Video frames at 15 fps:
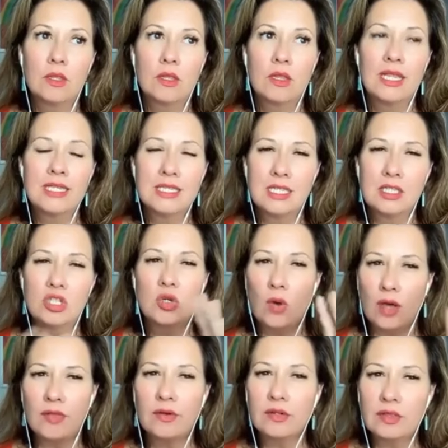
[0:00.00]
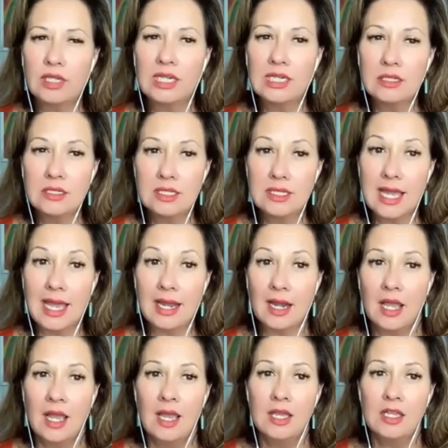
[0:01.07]
listen to other things
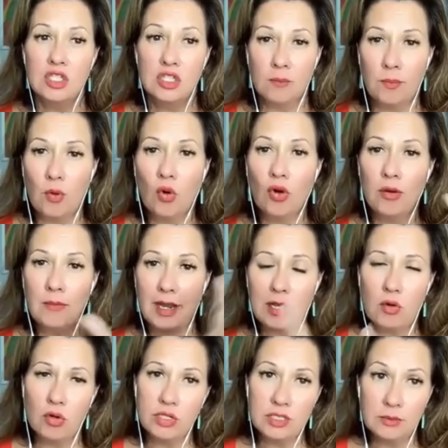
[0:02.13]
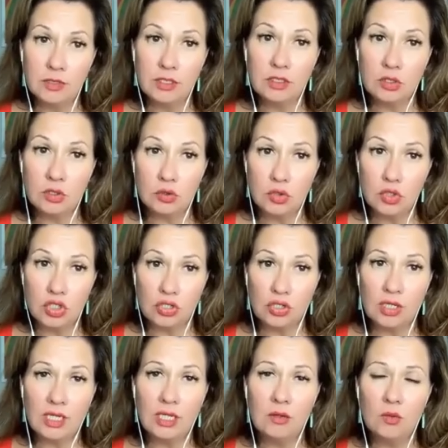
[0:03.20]
that support my Course in Miracles
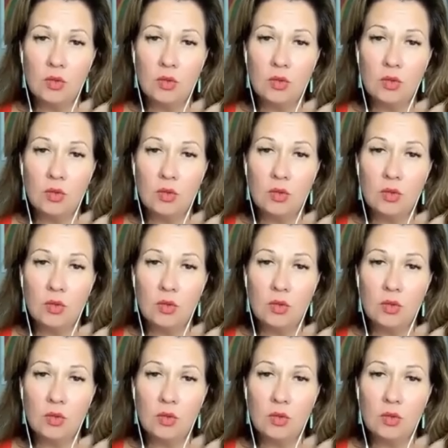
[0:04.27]
journey.